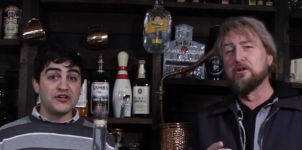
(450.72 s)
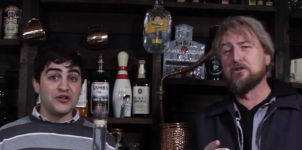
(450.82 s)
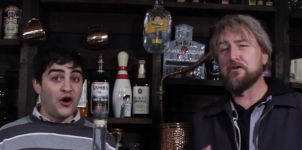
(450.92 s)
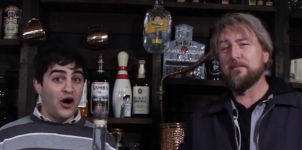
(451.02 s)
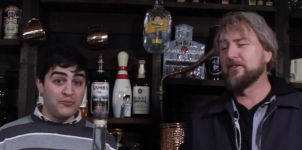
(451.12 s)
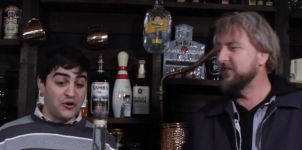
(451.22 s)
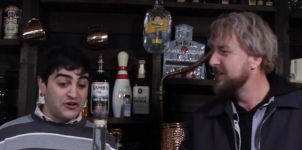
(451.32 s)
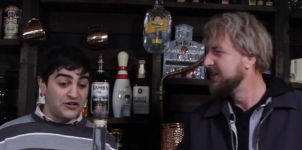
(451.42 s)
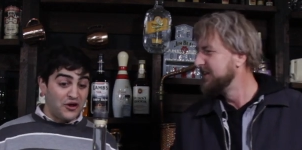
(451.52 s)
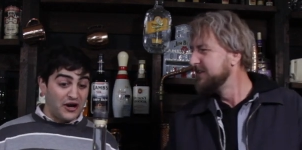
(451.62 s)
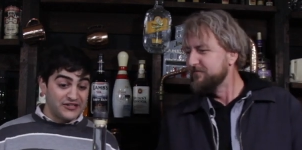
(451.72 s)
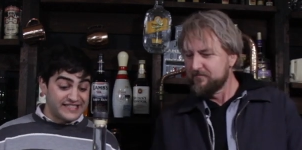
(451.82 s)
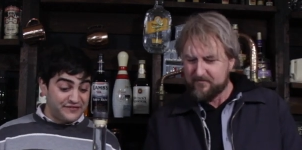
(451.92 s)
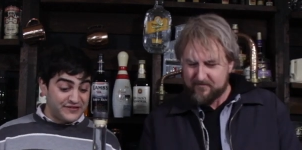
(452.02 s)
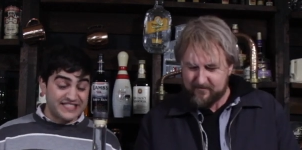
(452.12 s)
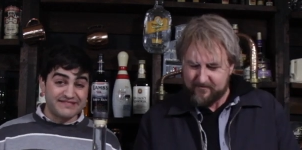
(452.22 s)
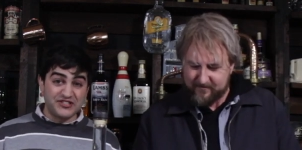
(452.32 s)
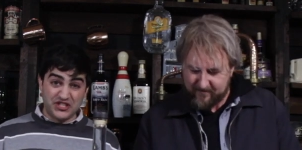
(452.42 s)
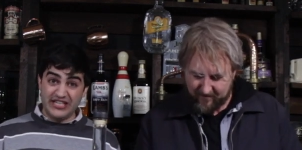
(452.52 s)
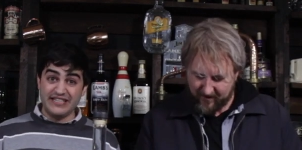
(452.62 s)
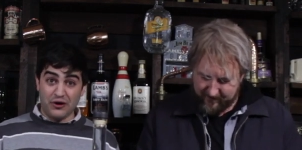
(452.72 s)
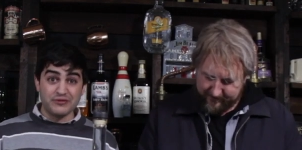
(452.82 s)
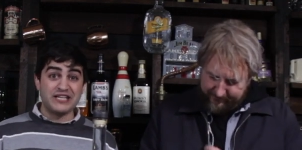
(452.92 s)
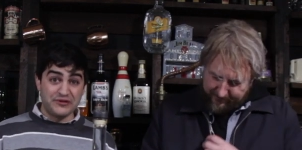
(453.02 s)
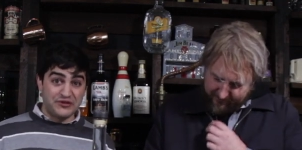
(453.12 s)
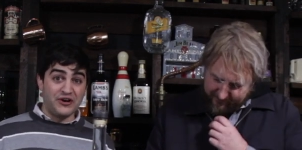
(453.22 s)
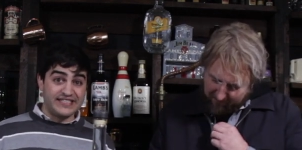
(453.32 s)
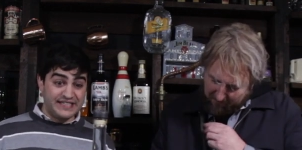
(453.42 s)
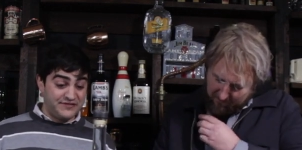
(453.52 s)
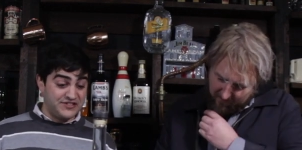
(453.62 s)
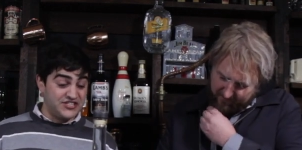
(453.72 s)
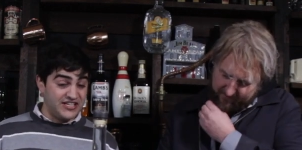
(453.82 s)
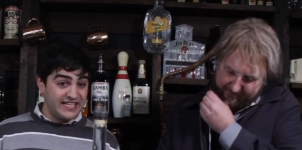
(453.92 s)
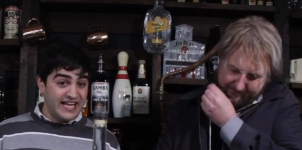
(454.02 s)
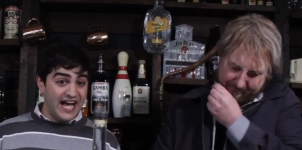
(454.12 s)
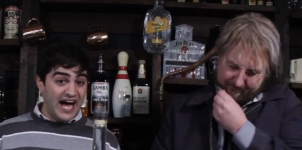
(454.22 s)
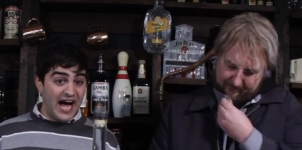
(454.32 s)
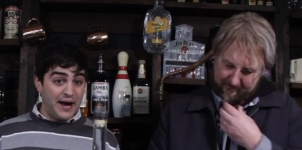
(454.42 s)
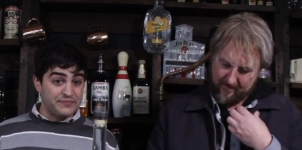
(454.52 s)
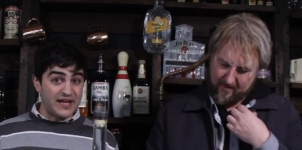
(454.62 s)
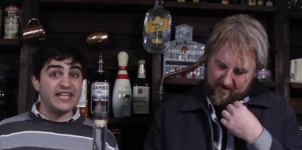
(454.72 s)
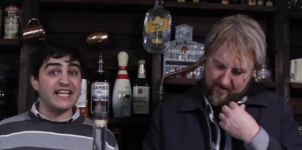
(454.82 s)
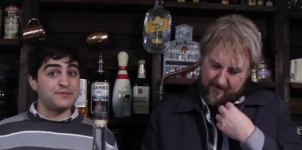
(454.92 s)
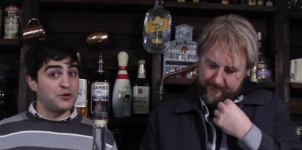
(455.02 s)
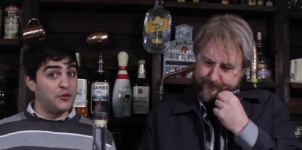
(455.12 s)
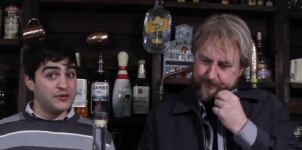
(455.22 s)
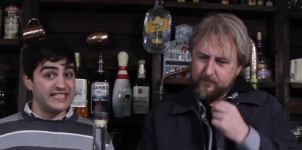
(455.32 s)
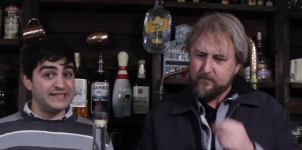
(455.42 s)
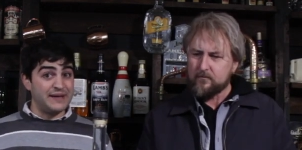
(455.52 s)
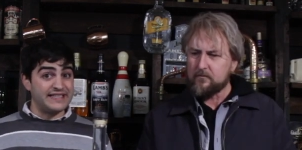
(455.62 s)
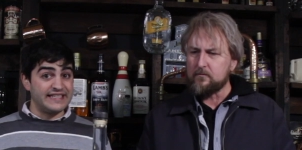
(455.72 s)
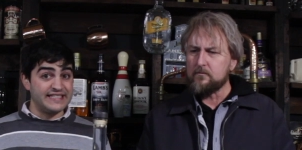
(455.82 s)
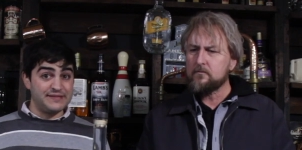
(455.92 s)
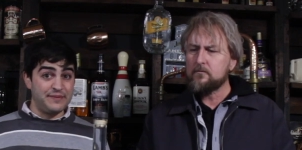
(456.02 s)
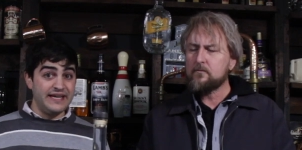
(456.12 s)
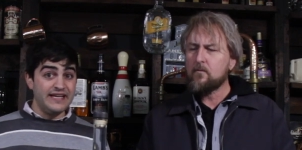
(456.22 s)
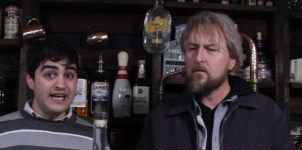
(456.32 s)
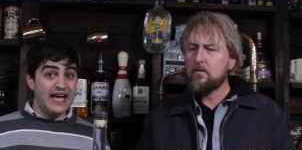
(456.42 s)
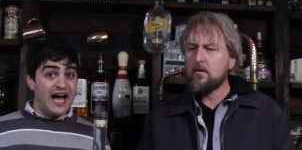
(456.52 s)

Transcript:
Speaker 1: not gonna lie. I'm not gonna lie because if it's shit, I'll tell you guys if it's shit. Um, and that's what I was expecting it to be.